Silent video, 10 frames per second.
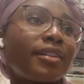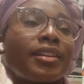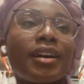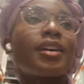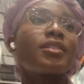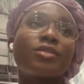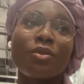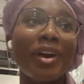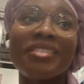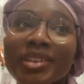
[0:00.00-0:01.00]
Like, it's
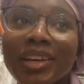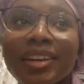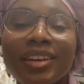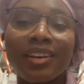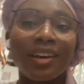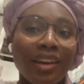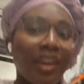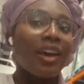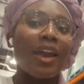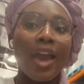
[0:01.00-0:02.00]
so heavy
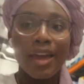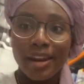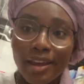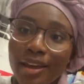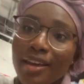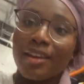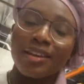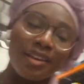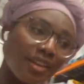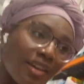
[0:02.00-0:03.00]
and
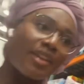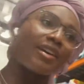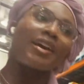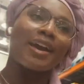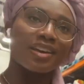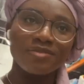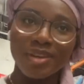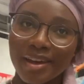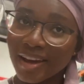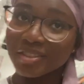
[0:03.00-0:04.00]
I can't even
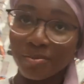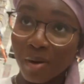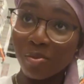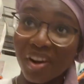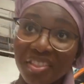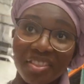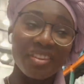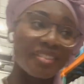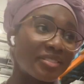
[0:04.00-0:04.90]
catch my breath.